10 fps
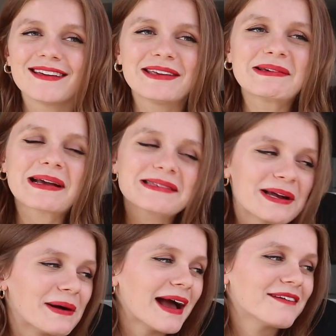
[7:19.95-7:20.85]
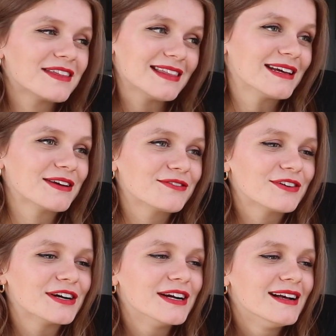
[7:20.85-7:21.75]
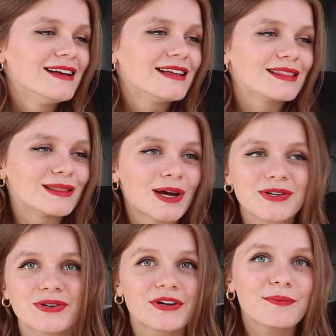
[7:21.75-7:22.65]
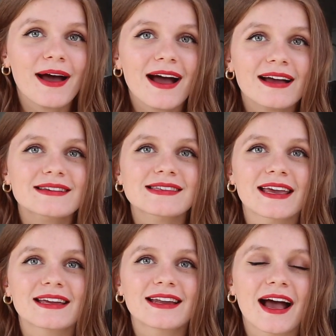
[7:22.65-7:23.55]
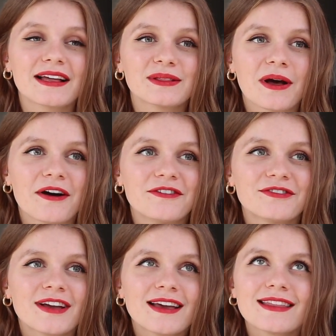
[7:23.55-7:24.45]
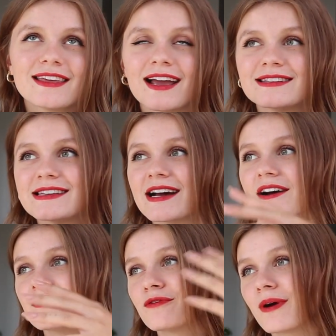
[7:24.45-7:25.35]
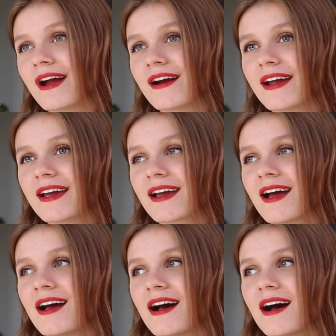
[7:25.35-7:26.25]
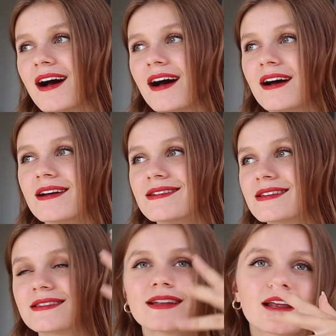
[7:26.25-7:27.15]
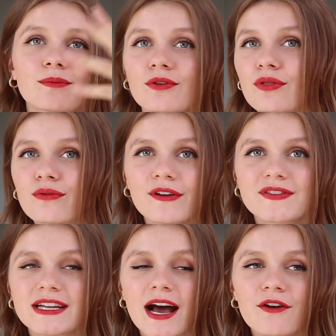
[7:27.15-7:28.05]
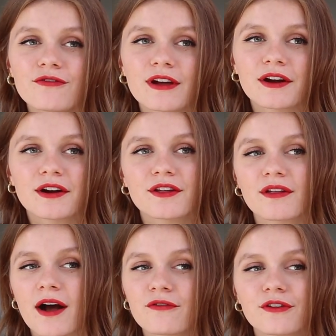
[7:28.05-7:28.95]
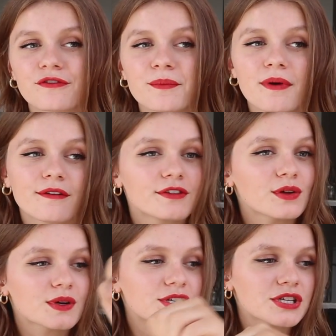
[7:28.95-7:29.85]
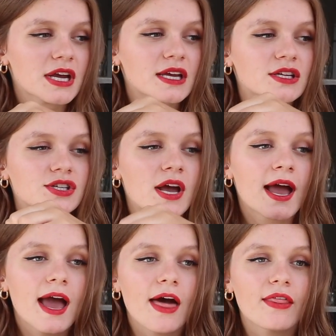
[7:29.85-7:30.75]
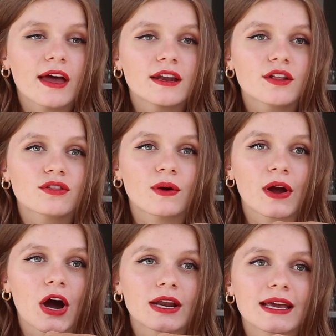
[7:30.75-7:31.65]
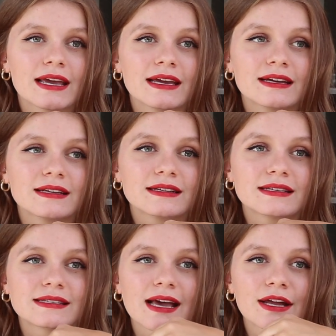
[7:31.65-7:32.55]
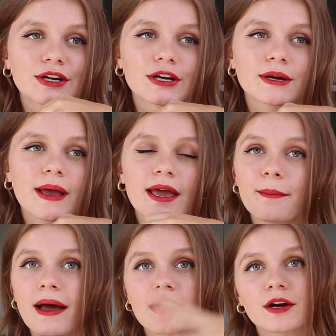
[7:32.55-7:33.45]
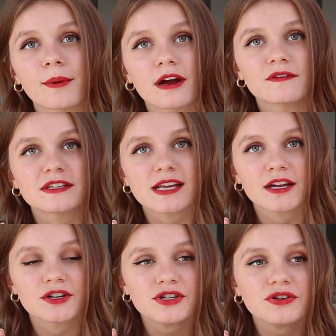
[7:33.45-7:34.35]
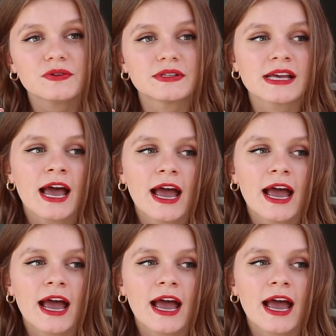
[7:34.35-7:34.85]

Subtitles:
You guys know I have a thing for luxury bags, and I love the idea of wearing a sustainable thrifted outfit or an outfit from Buffalo Exchange and then throwing on a designer handbag or a pair of designer shoes,